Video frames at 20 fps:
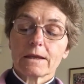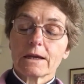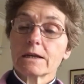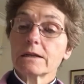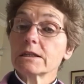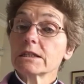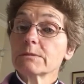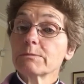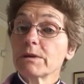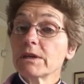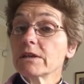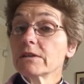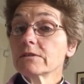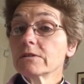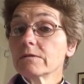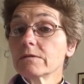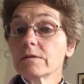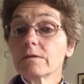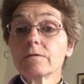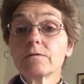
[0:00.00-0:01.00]
And it speaks
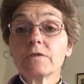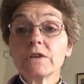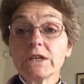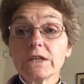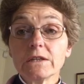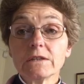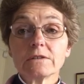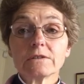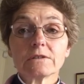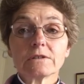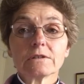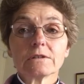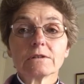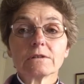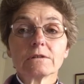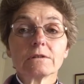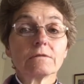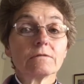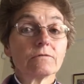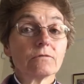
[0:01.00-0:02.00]
of the feet
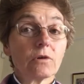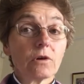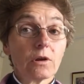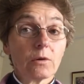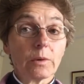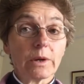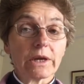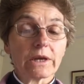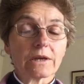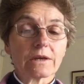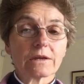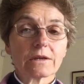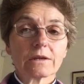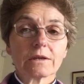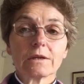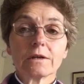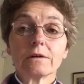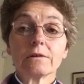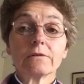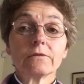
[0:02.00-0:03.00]
following
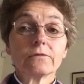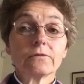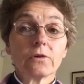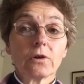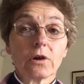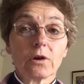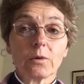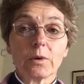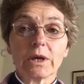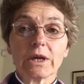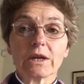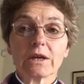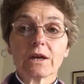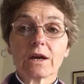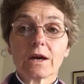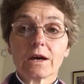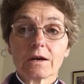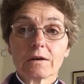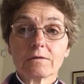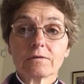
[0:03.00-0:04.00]

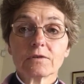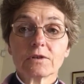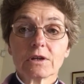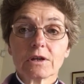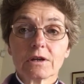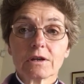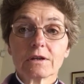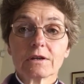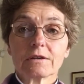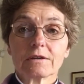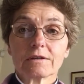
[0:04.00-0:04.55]
after.